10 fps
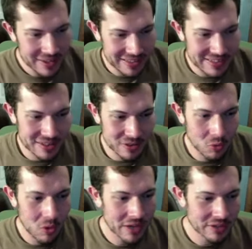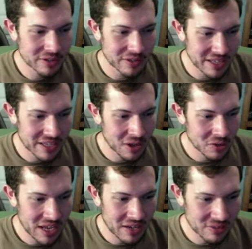that's in the water, you're like,
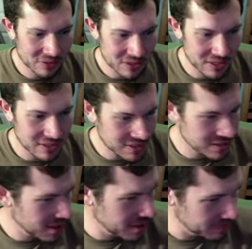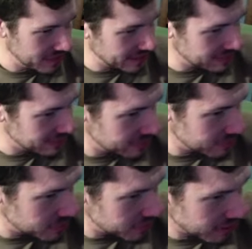oh, that looks like a skull. That's
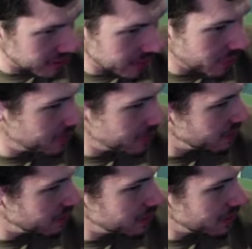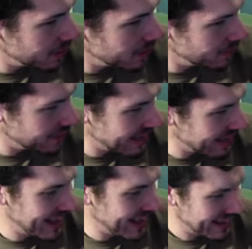interesting. I wonder who carved that.
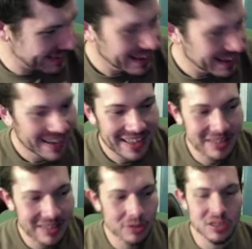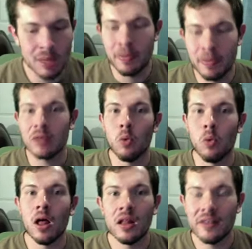And then there's the big
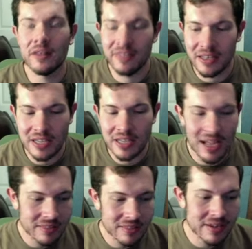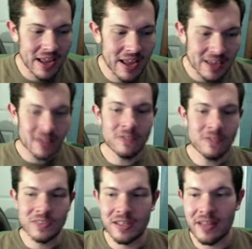wall, and then you got the
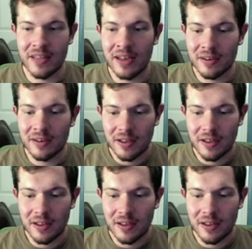natives, and then